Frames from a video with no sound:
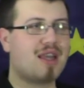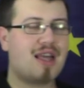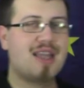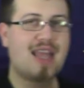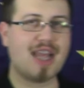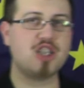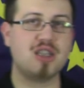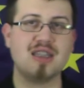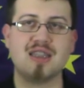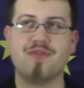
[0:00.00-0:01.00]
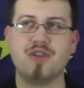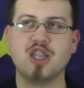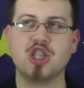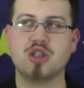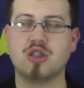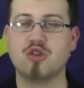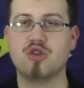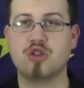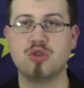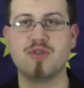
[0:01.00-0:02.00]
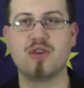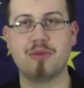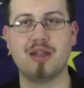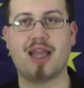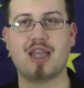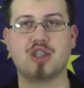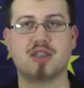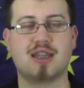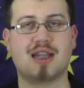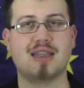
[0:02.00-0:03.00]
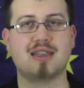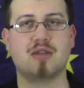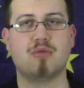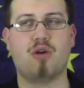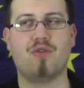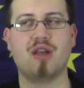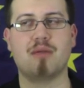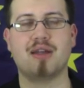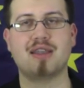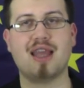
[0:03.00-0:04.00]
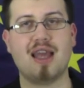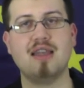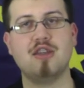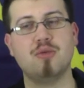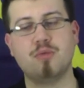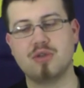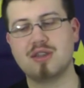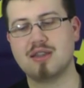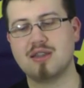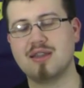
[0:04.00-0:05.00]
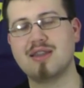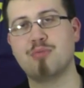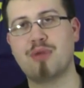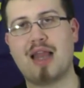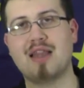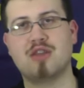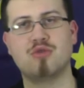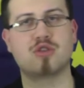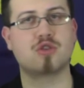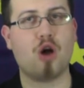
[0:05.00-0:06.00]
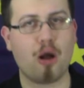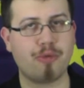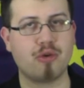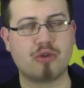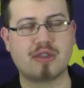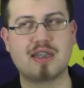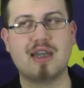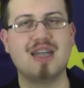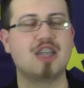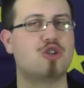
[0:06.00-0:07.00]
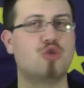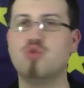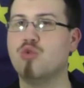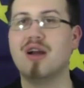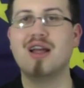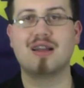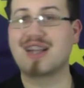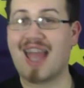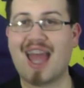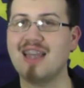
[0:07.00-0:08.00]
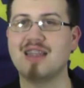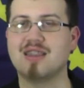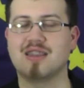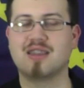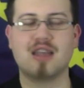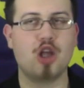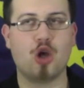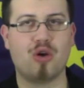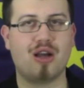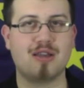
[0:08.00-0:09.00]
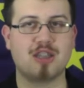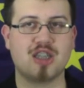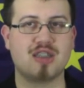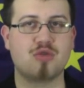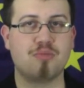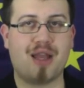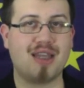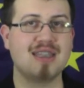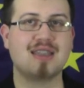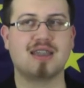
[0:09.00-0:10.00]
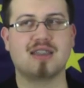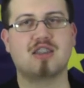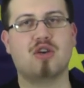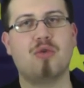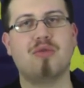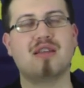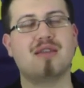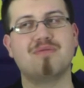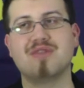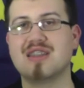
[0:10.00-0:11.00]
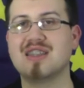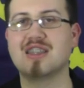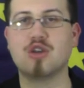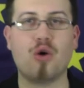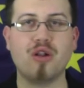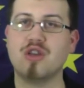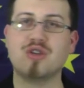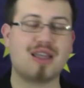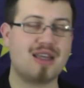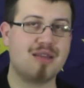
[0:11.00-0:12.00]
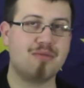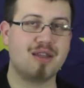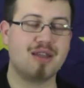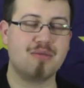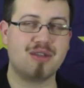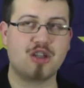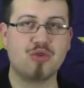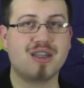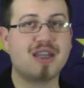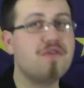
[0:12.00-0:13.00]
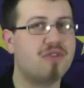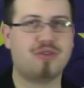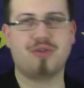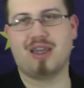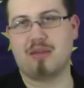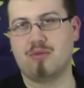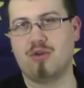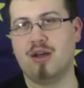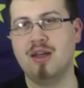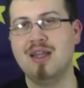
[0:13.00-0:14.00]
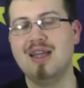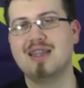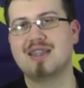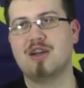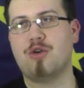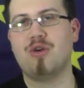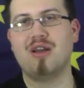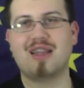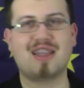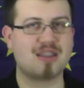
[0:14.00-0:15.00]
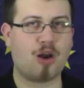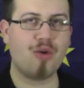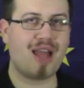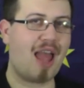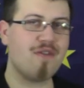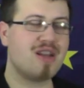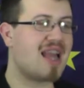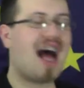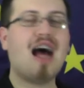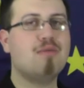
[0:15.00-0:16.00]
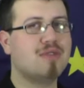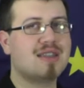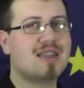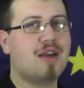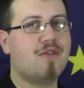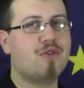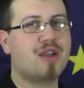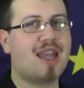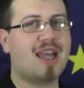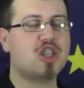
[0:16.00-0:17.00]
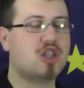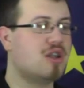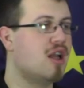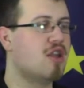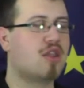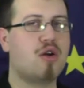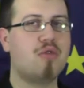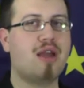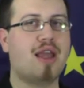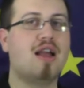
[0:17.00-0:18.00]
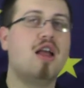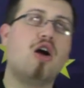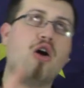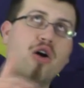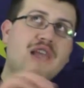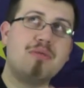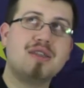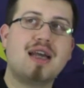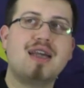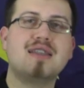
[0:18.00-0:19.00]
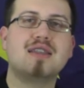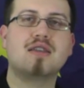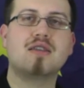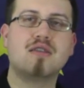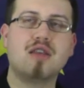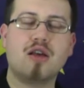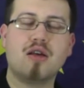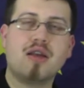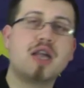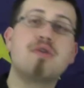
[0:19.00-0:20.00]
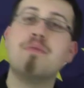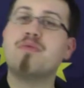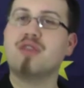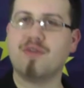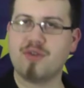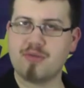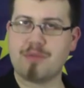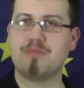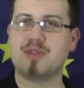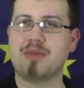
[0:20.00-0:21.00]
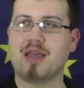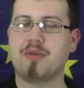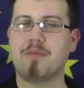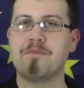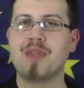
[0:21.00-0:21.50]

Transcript: and actually this definition you could use for Middle Ages and classical warfare, but then you would apply it to Scorpios, to cannons, or just to ballistas. So this is all not including infantry anymore. So this whole heavily armed stuff we can actually throw away. Okay, besides the equipped with different weapons maybe.